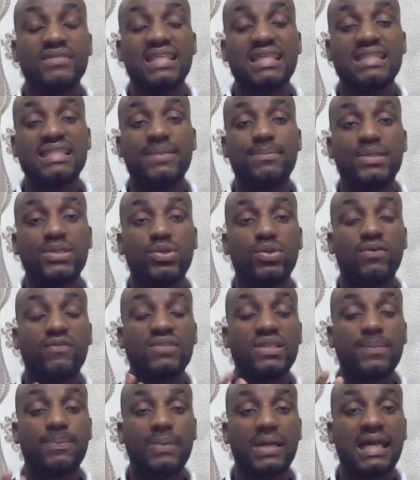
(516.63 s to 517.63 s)
in the middle of
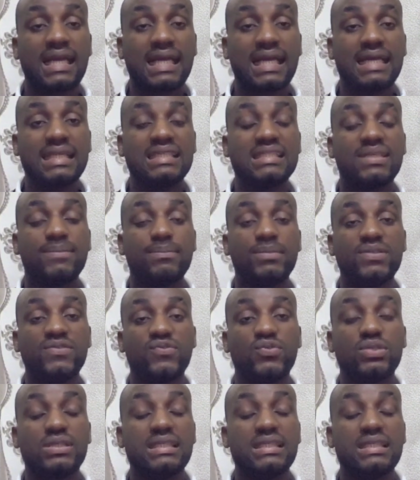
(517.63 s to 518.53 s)
the park and in the midfield.